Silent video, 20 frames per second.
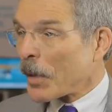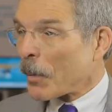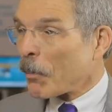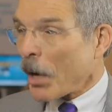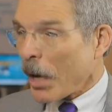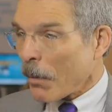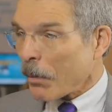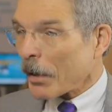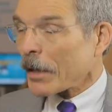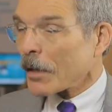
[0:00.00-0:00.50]
the
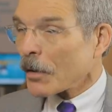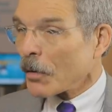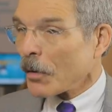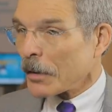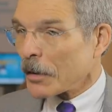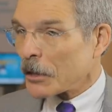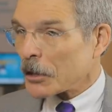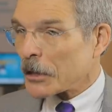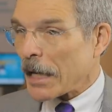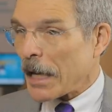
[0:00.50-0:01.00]
public
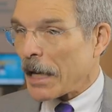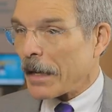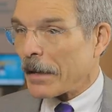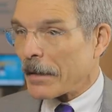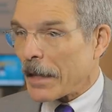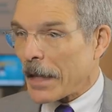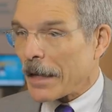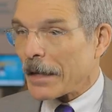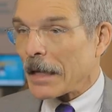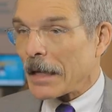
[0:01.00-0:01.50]
to
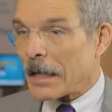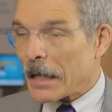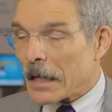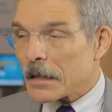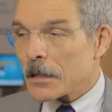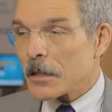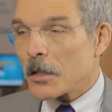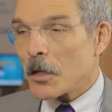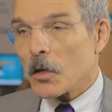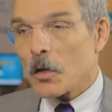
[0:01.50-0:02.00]
understand that it
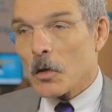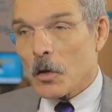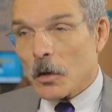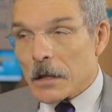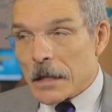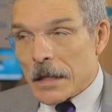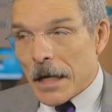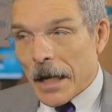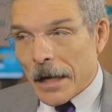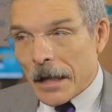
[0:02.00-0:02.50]
is
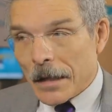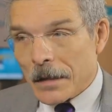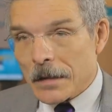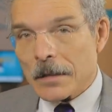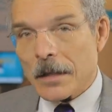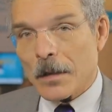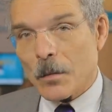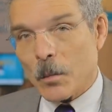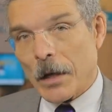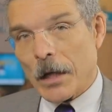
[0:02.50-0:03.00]
good
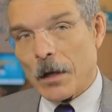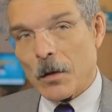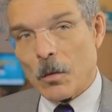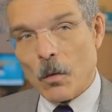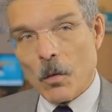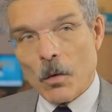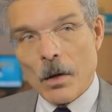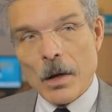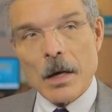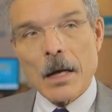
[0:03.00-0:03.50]
science that we
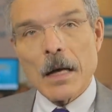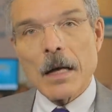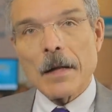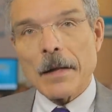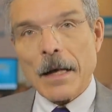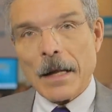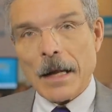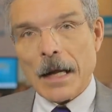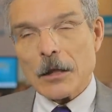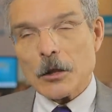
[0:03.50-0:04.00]
do
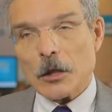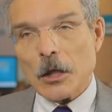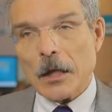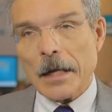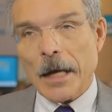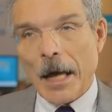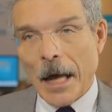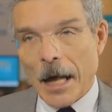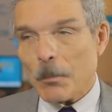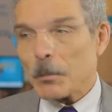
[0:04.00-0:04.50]
that
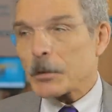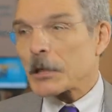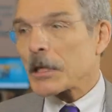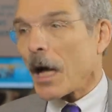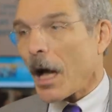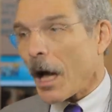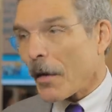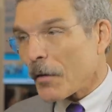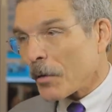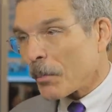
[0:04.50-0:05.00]
actually
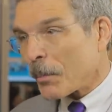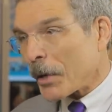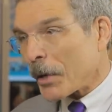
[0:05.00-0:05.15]
helps other